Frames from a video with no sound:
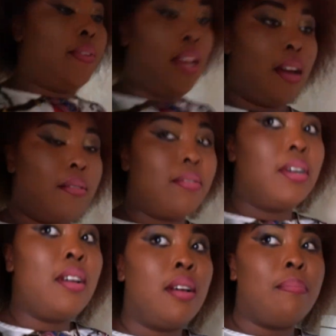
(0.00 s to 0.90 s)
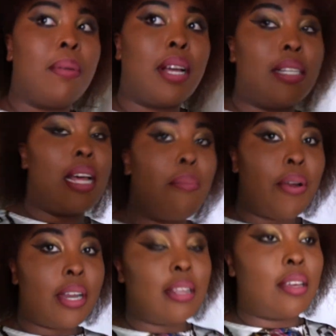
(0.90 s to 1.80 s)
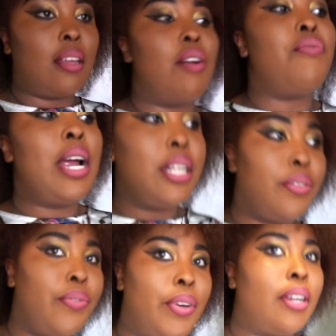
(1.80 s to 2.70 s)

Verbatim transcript: video because I'm already ready for